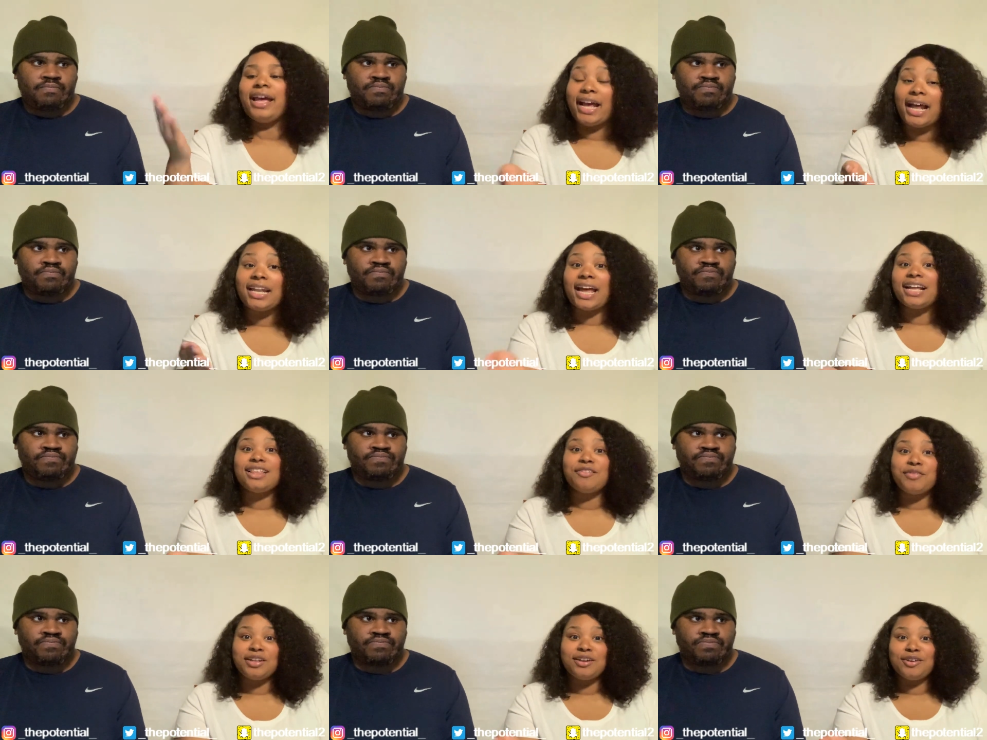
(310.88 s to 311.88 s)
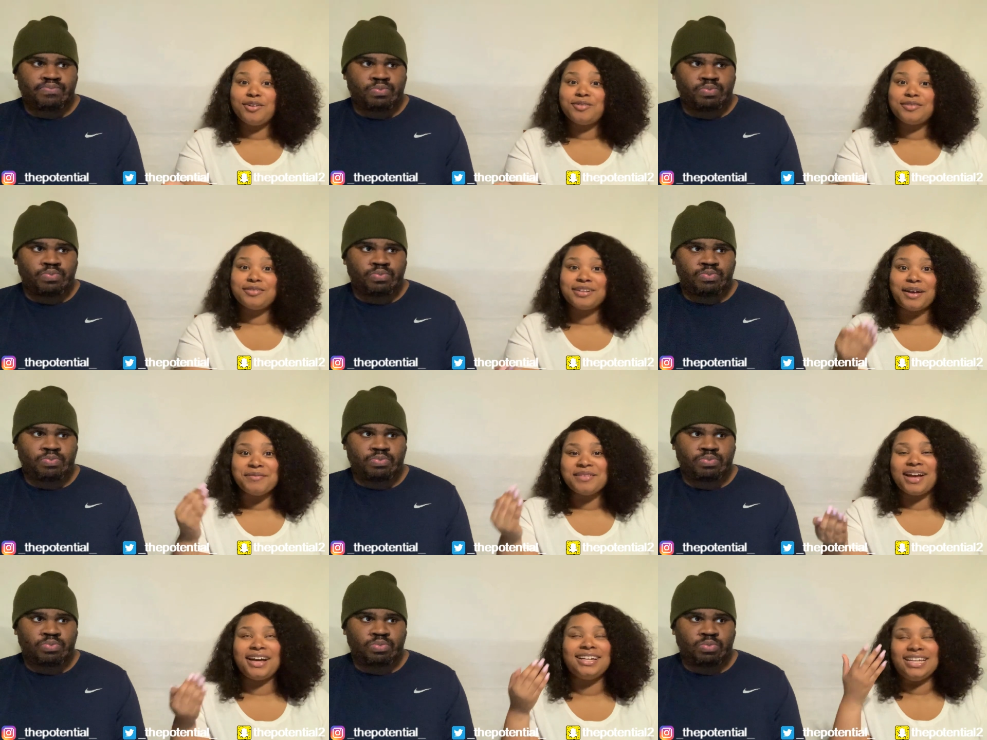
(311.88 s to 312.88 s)
Speaker 1: I like the video. Um,
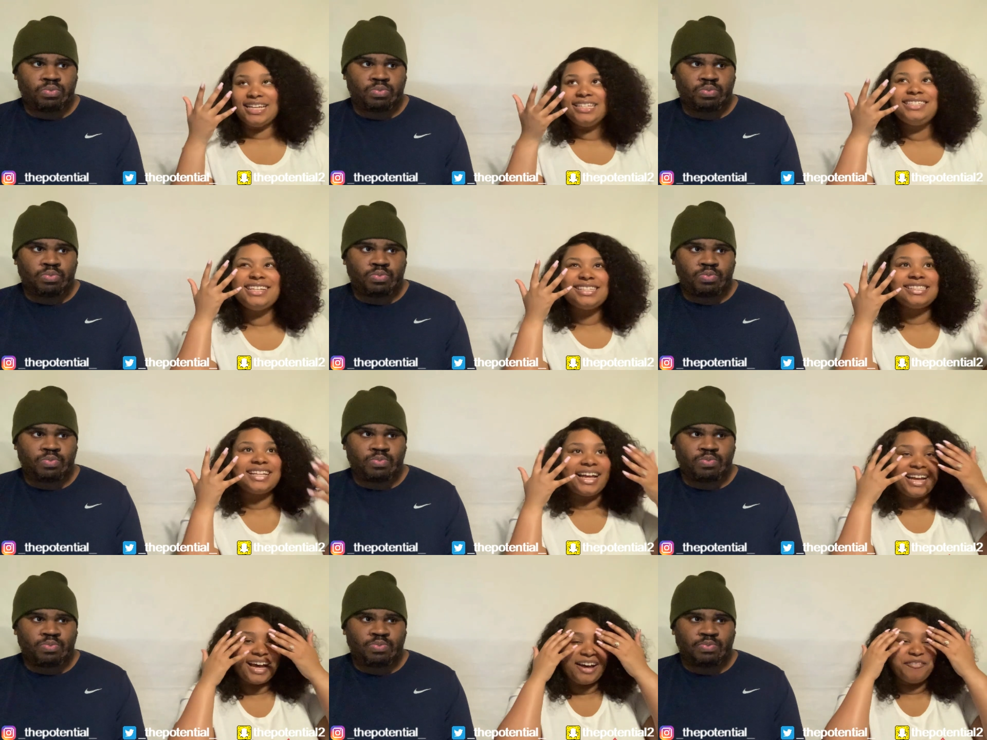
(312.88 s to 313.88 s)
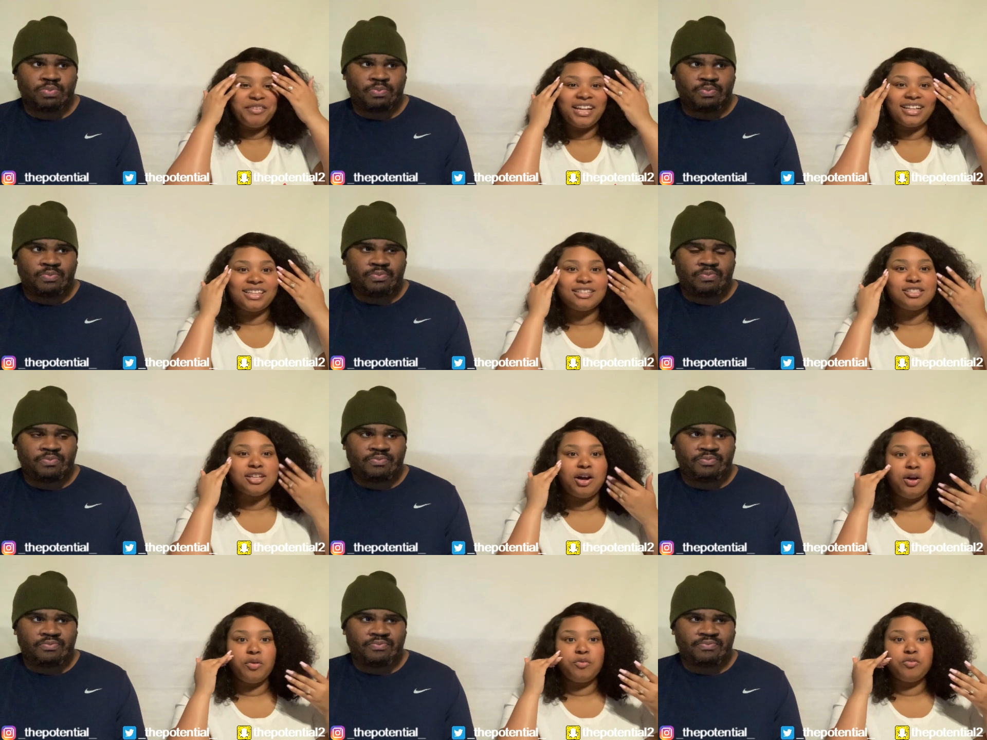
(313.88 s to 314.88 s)
it's just like I feel like the
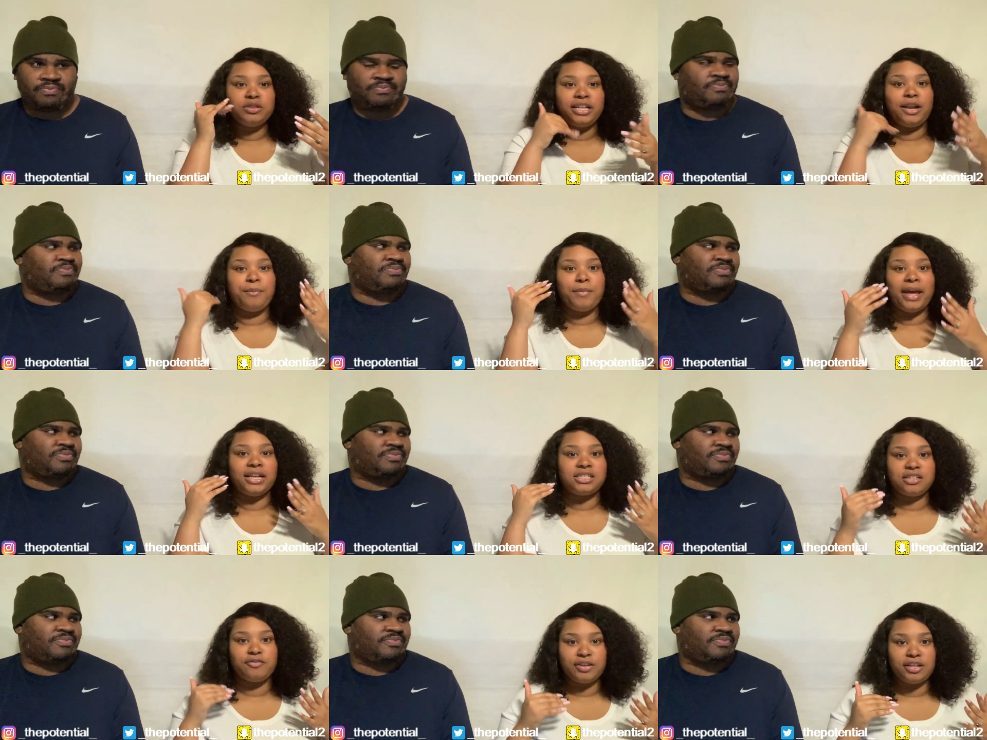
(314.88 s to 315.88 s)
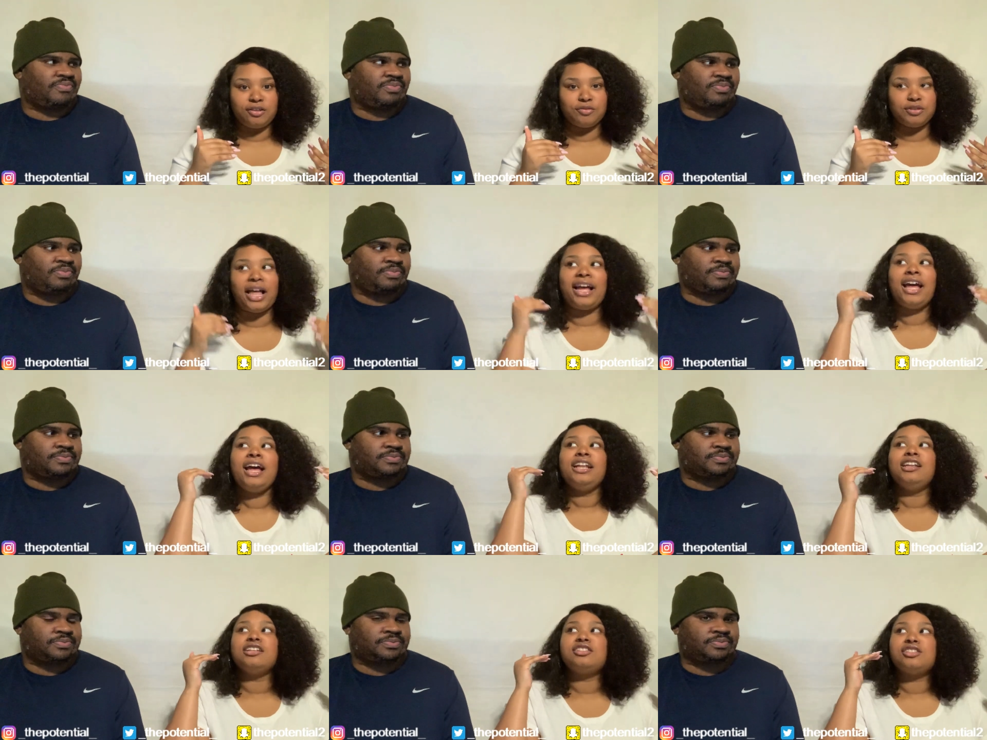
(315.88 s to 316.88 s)
song didn't match the video. Like
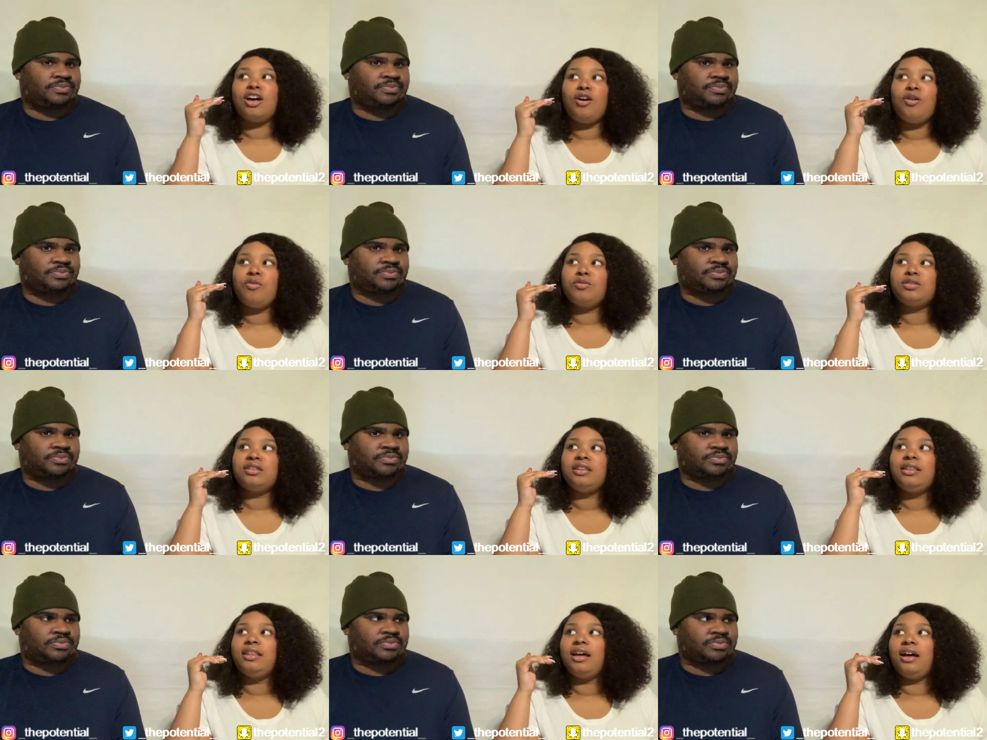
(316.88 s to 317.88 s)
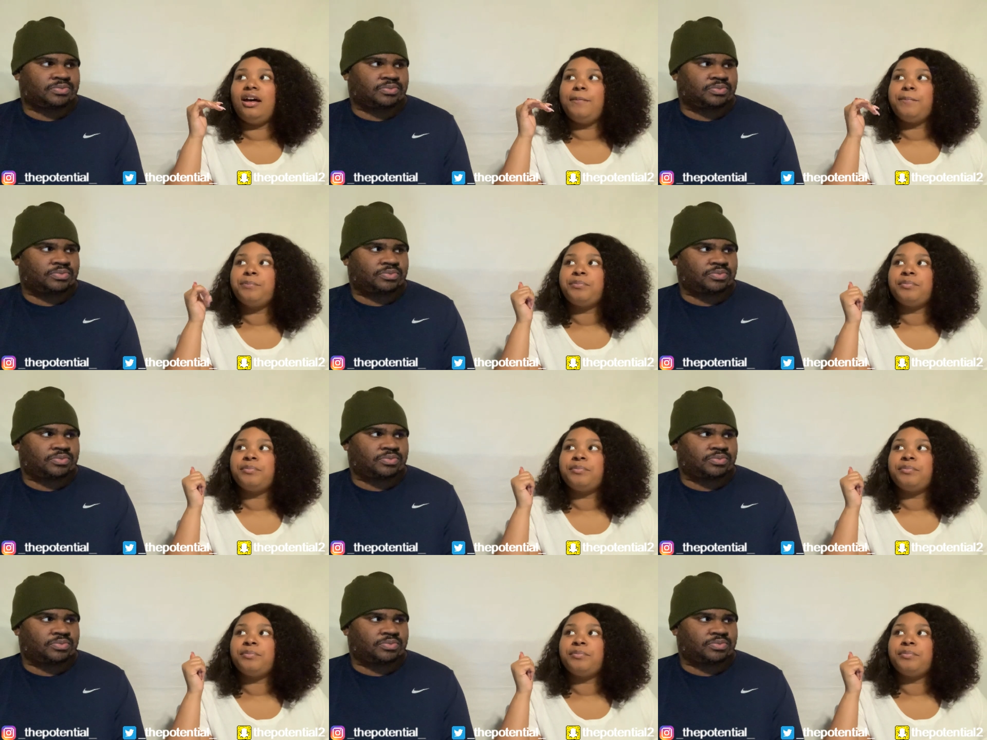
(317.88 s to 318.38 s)
the song, the